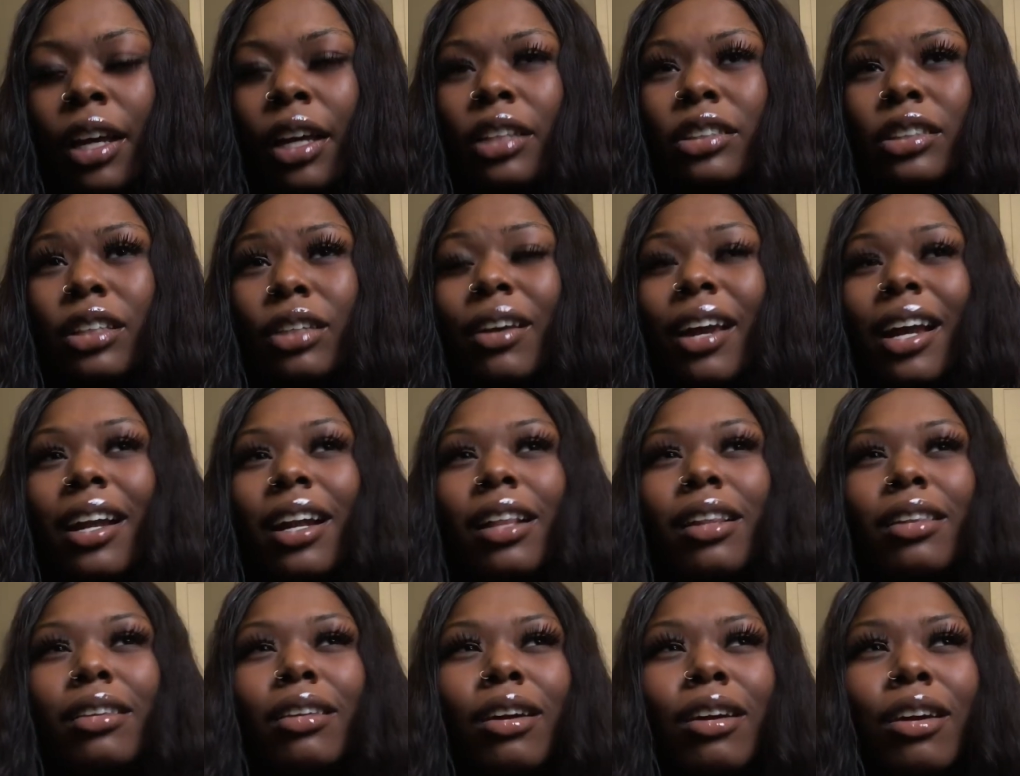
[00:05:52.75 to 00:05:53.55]
so you
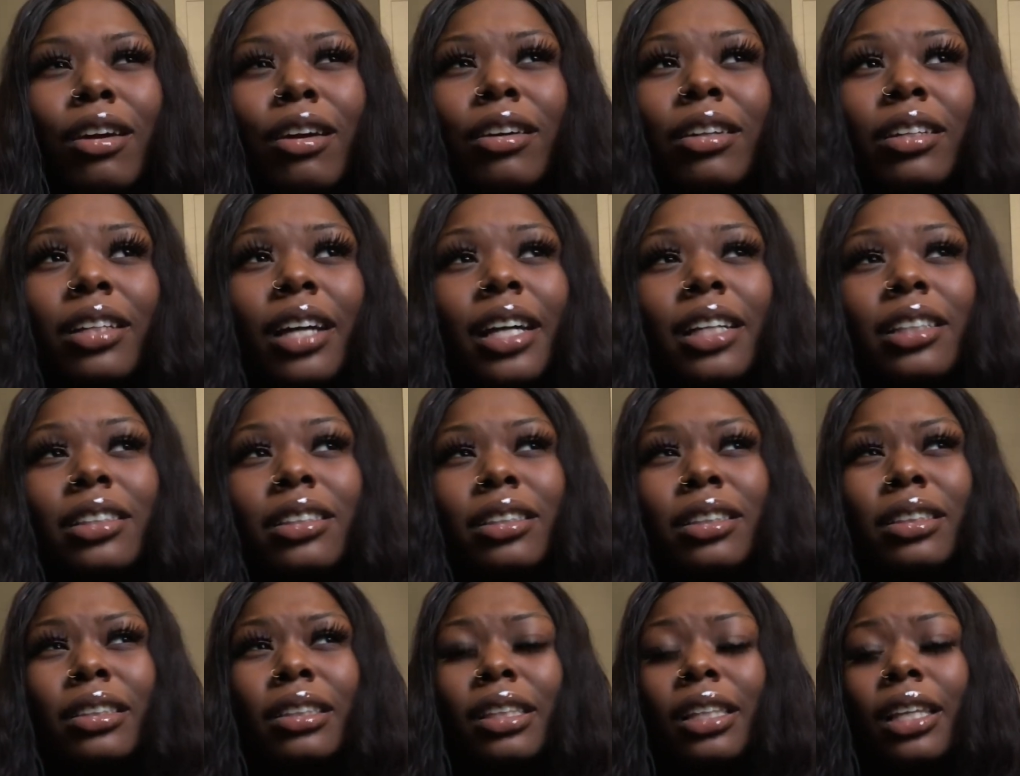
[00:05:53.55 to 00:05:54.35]
gotta learn like
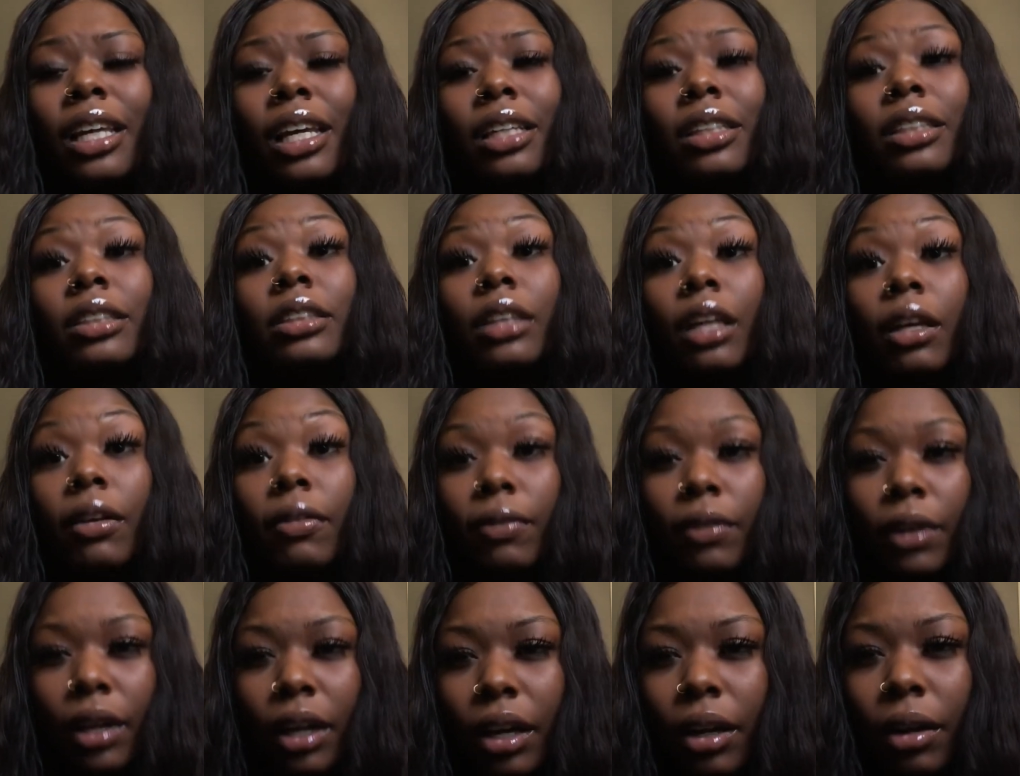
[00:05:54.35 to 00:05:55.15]
to let stuff
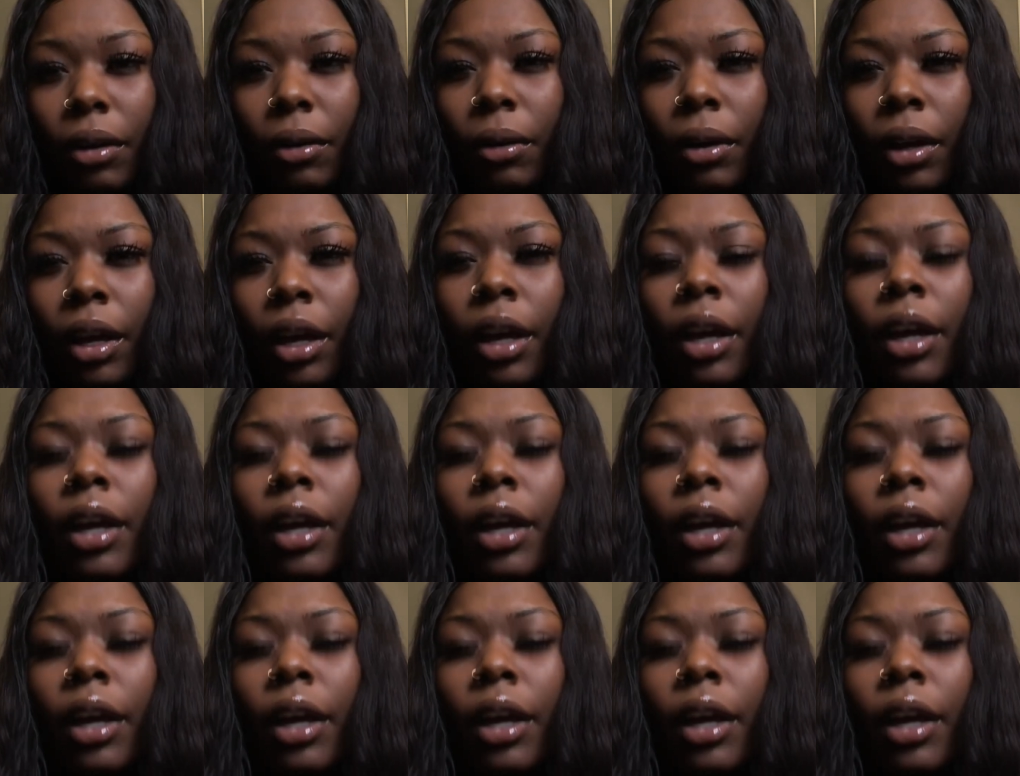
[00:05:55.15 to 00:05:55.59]
go